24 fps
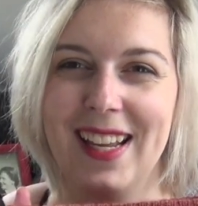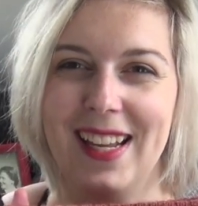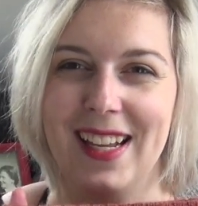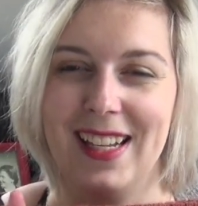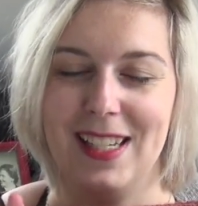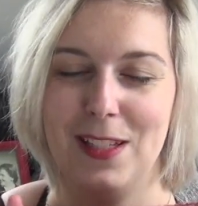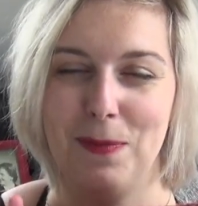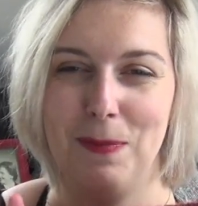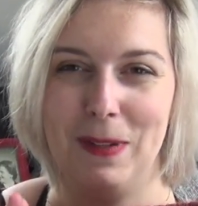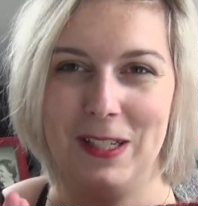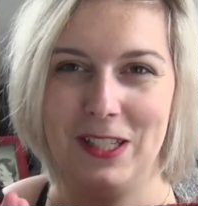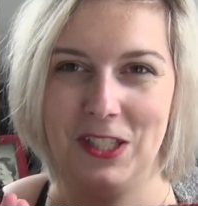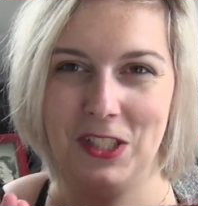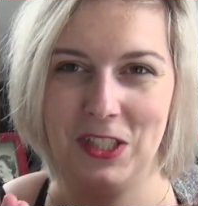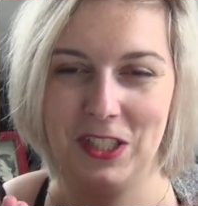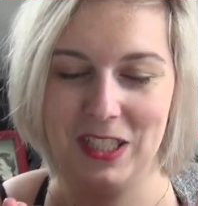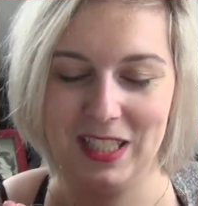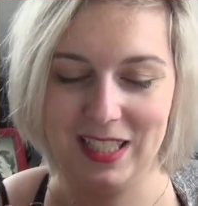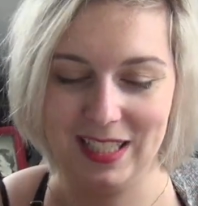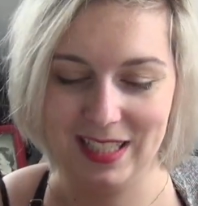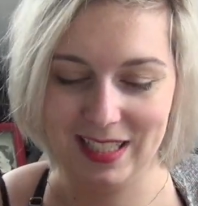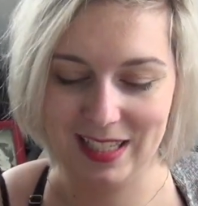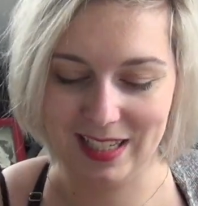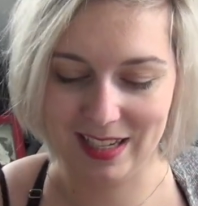
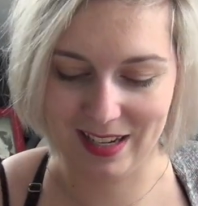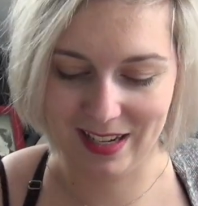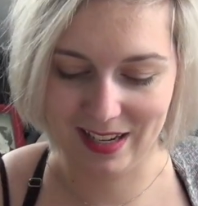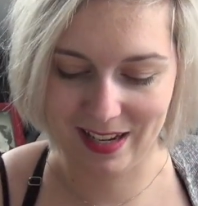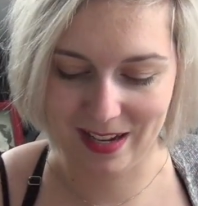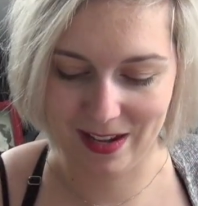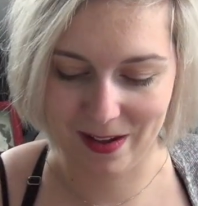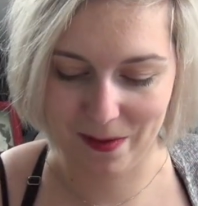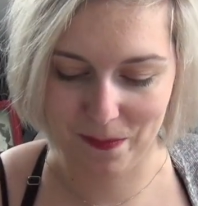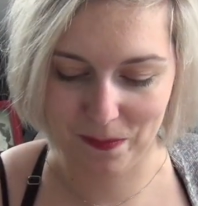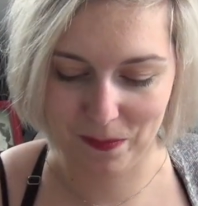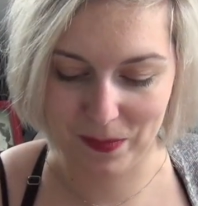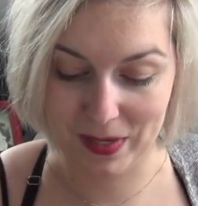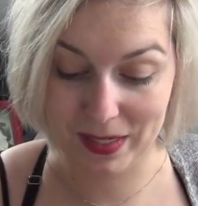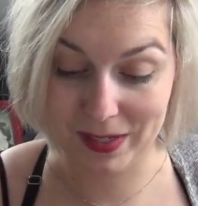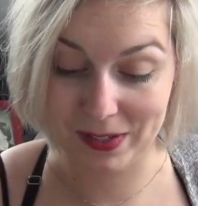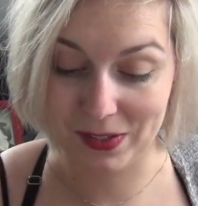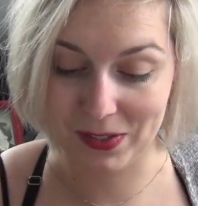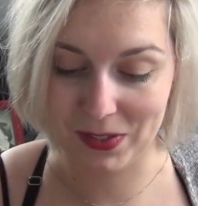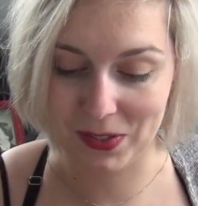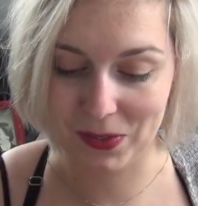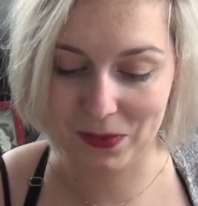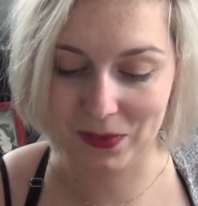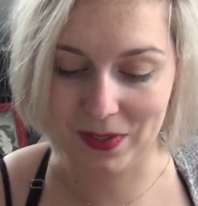especially
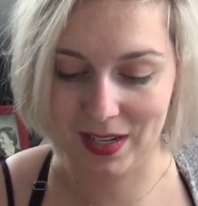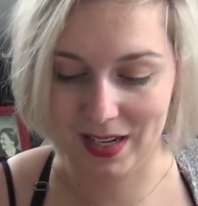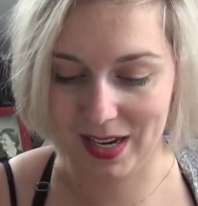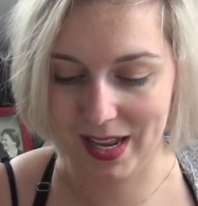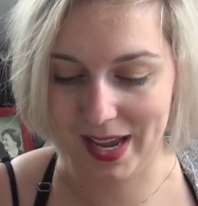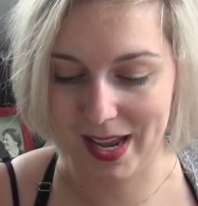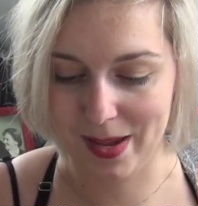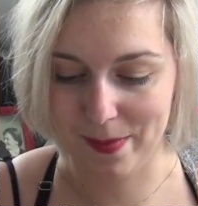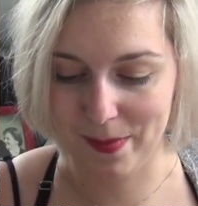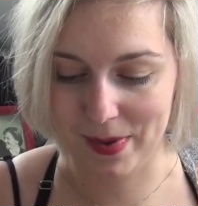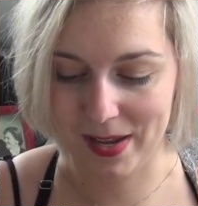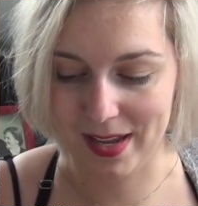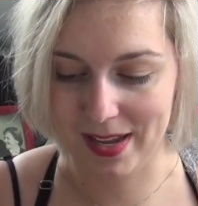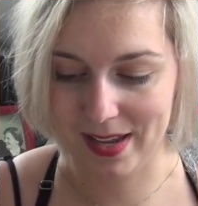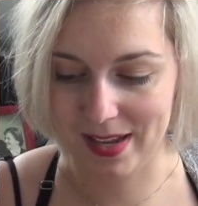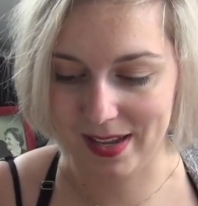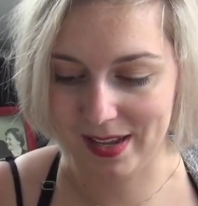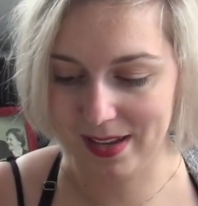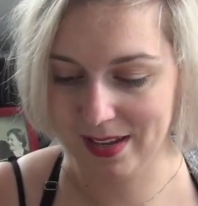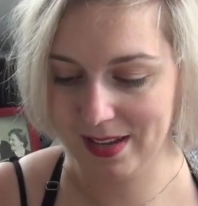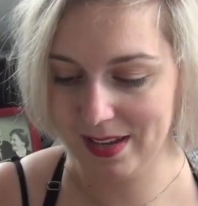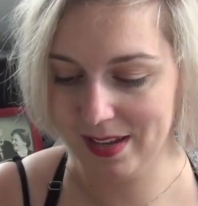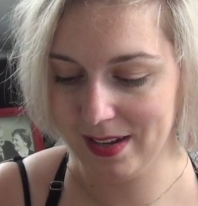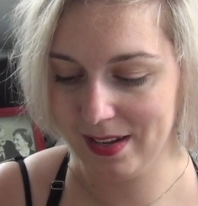because of the
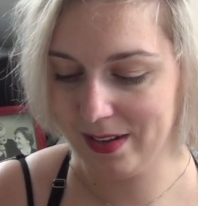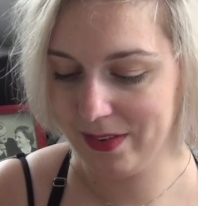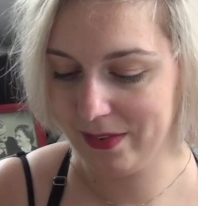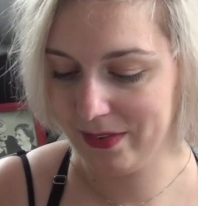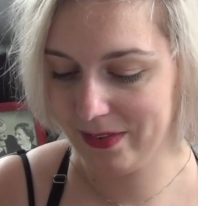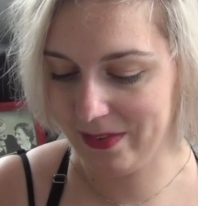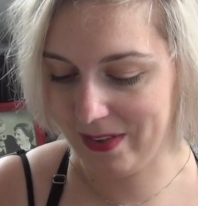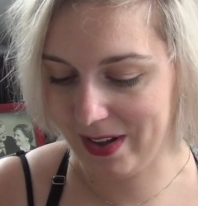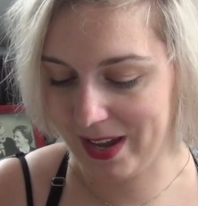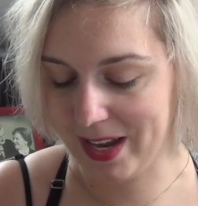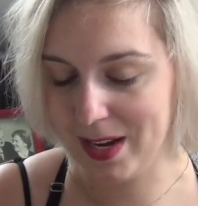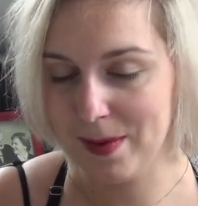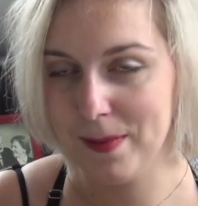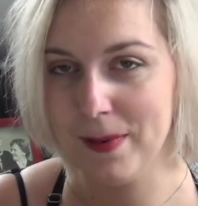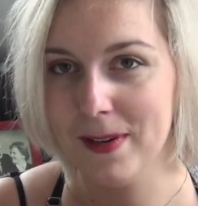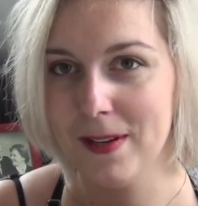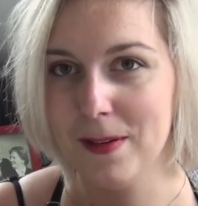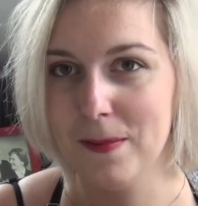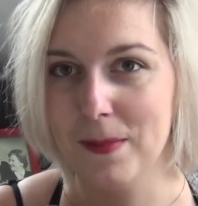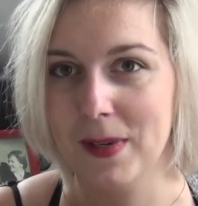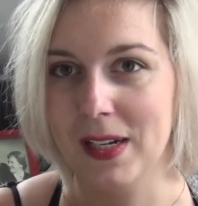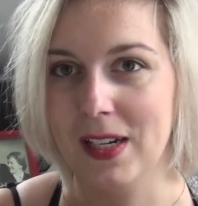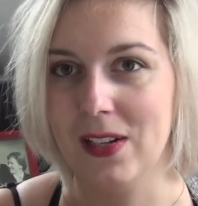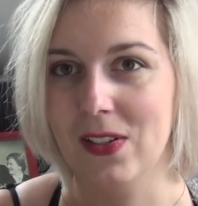llama fiber,
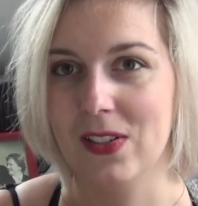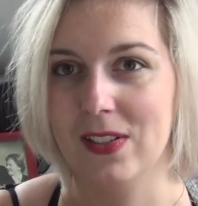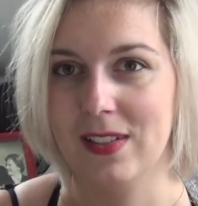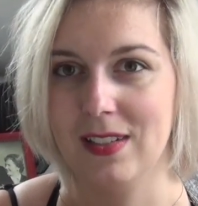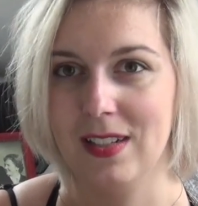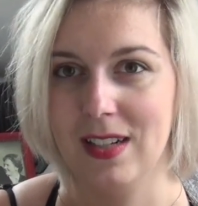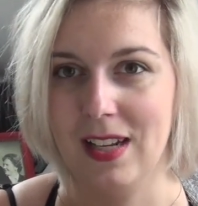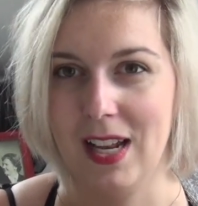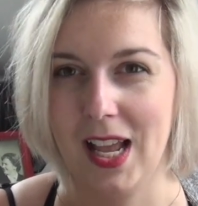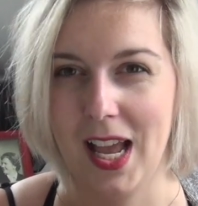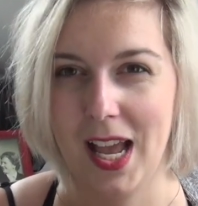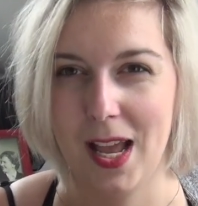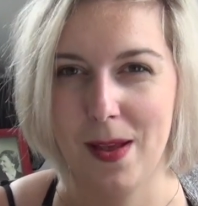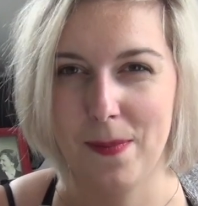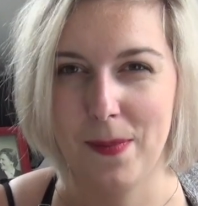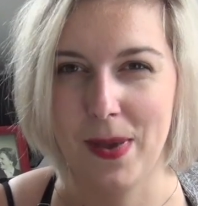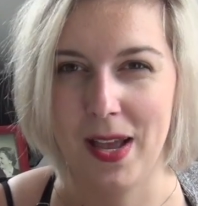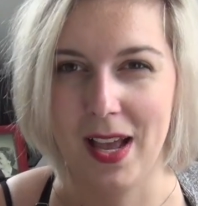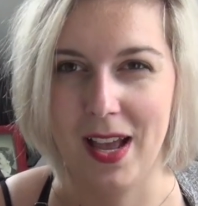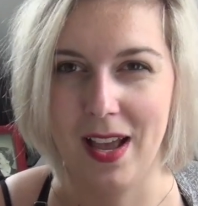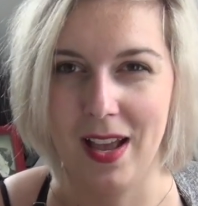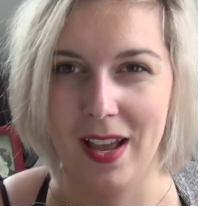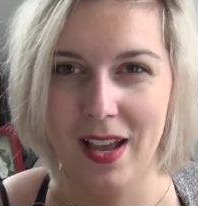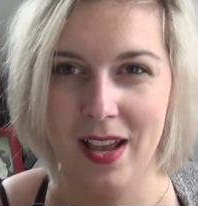because the
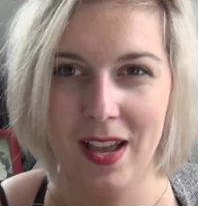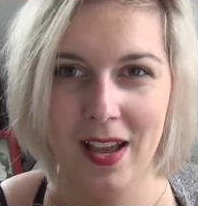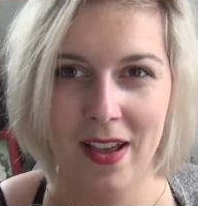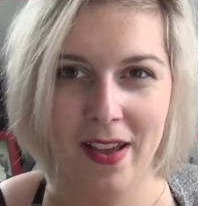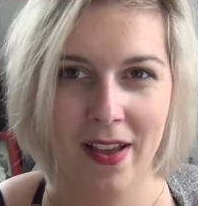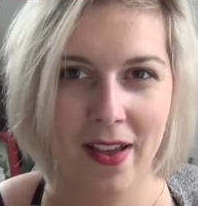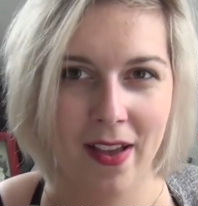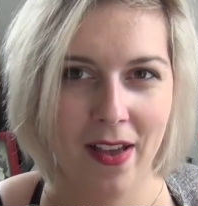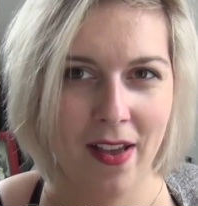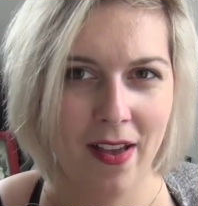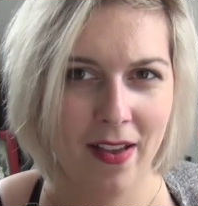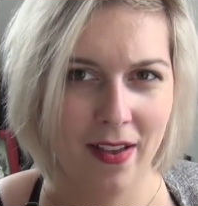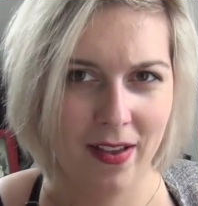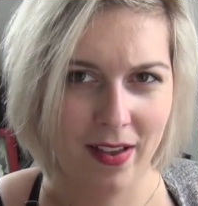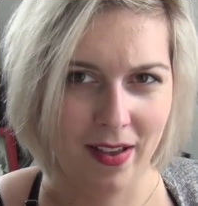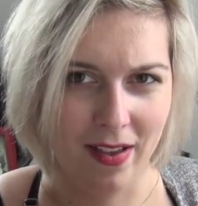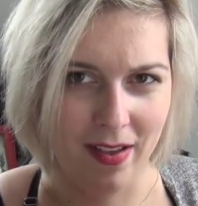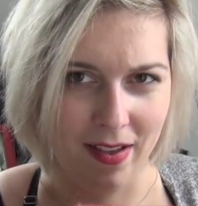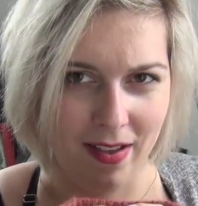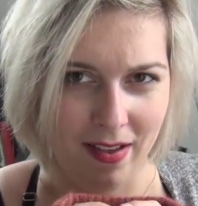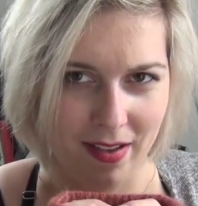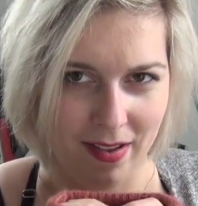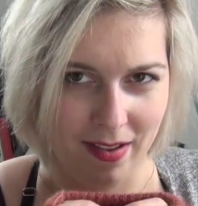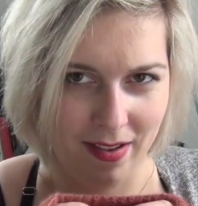llama
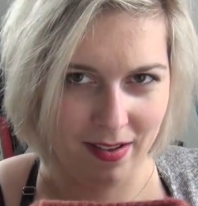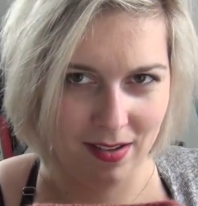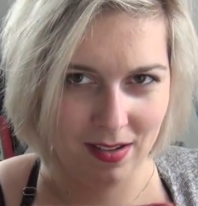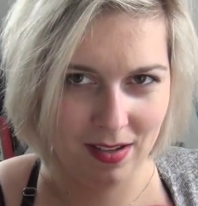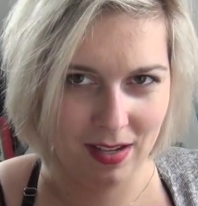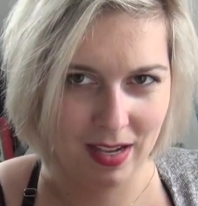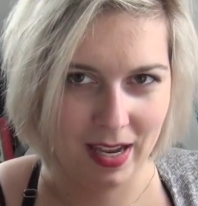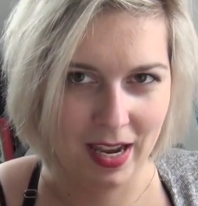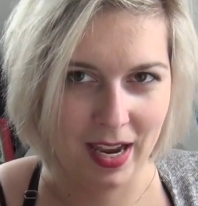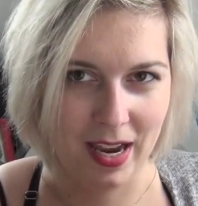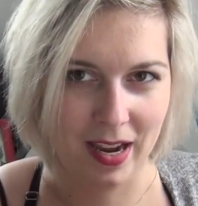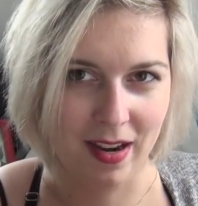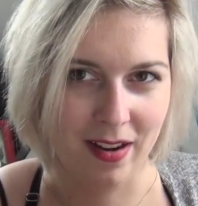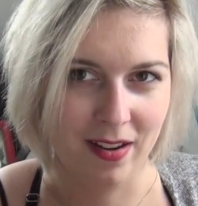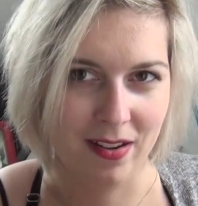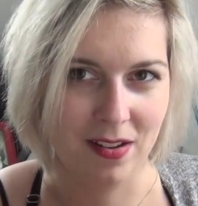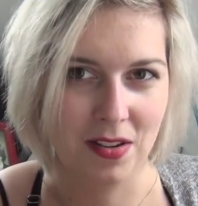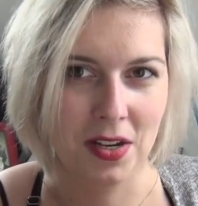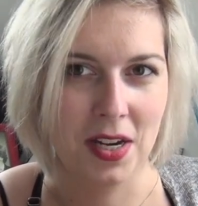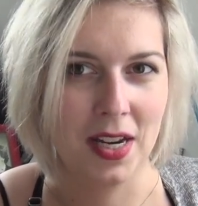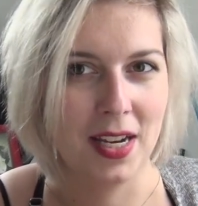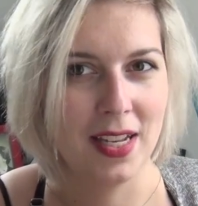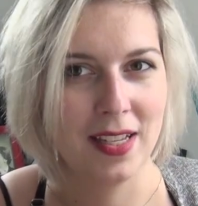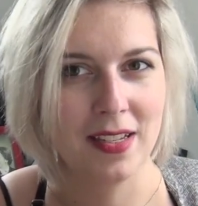hair
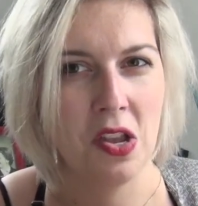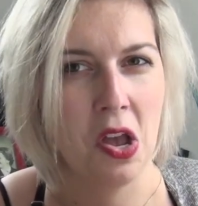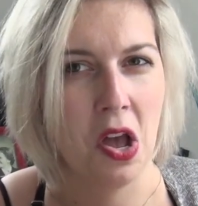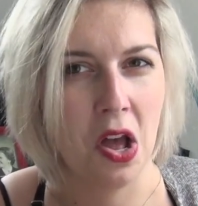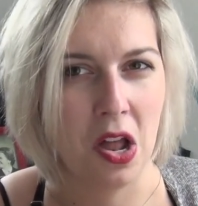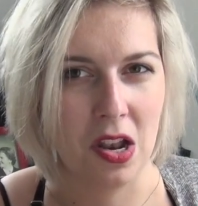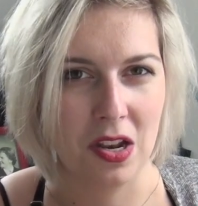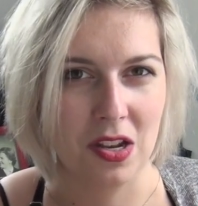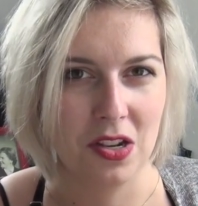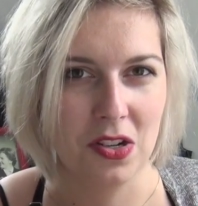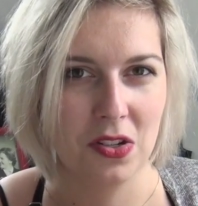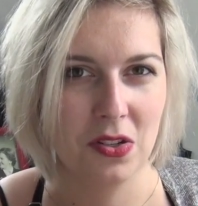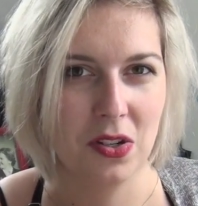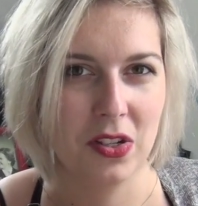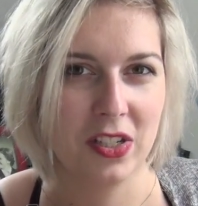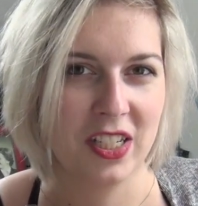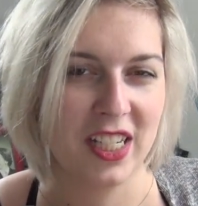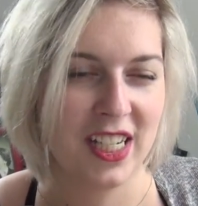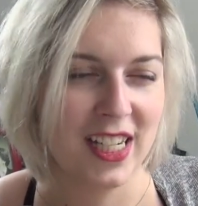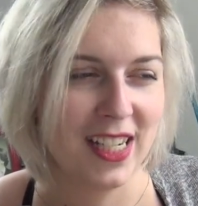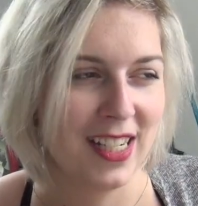is hollow on the